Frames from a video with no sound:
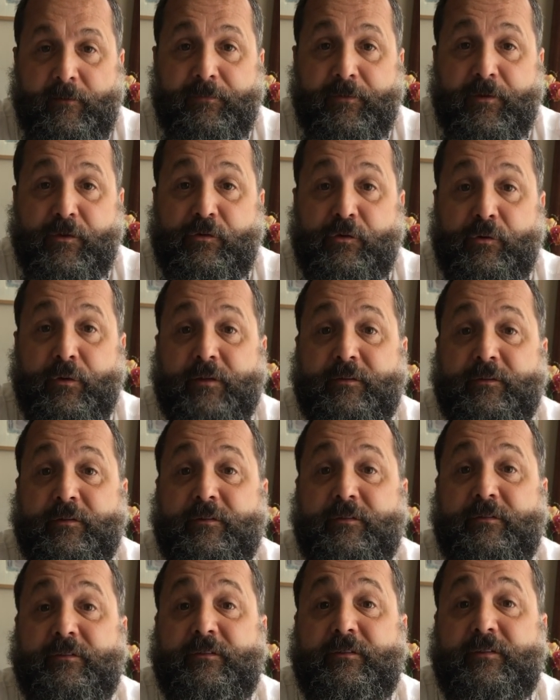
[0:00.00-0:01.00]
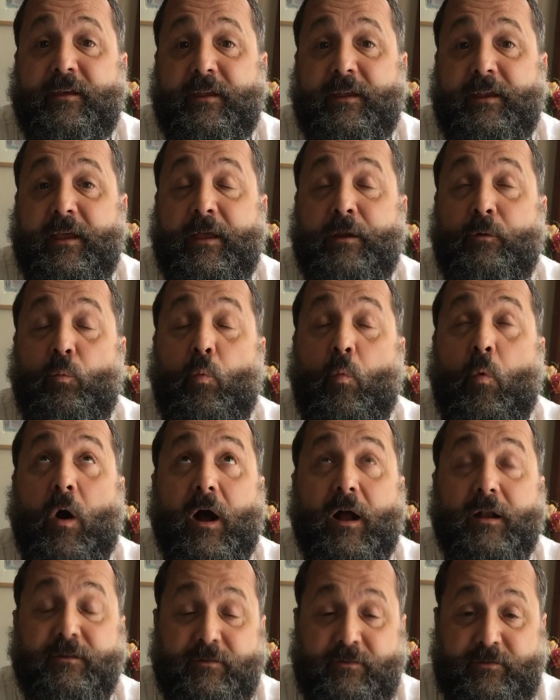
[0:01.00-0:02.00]
that you get to sit and
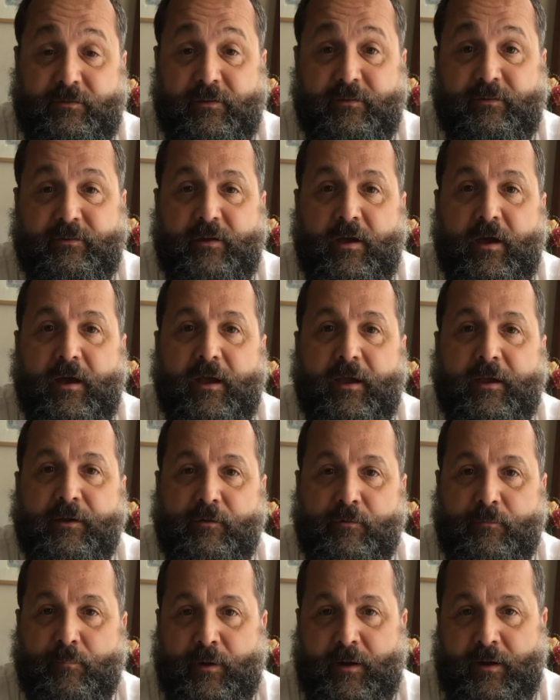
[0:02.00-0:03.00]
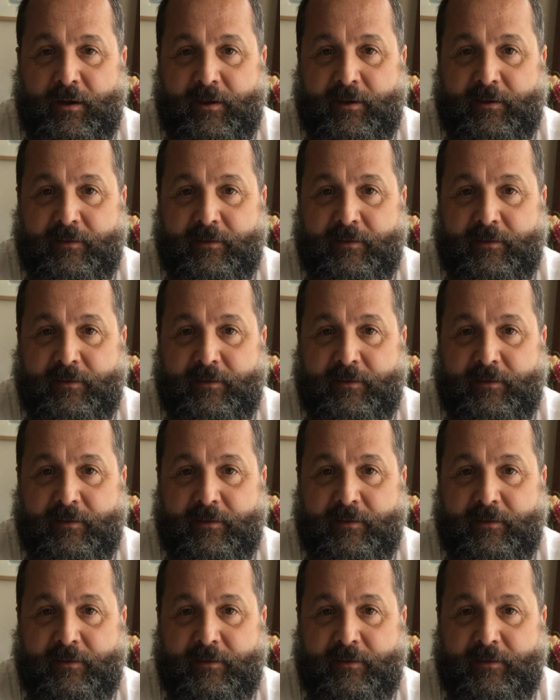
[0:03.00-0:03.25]
watch the sky go by.